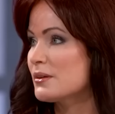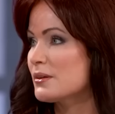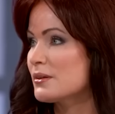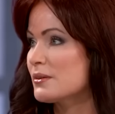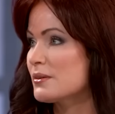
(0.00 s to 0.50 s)

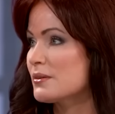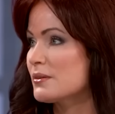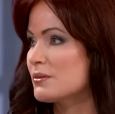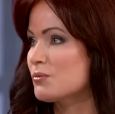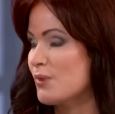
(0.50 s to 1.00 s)
that
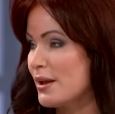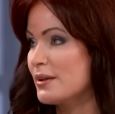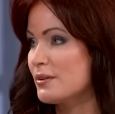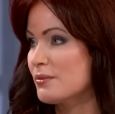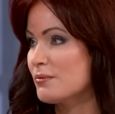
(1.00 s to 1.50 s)
long.
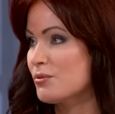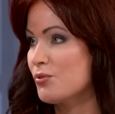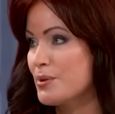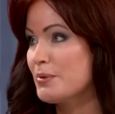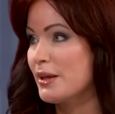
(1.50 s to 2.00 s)
Right. Yes.
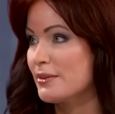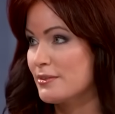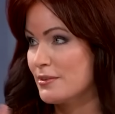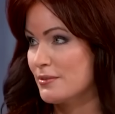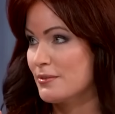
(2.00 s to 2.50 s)
Three months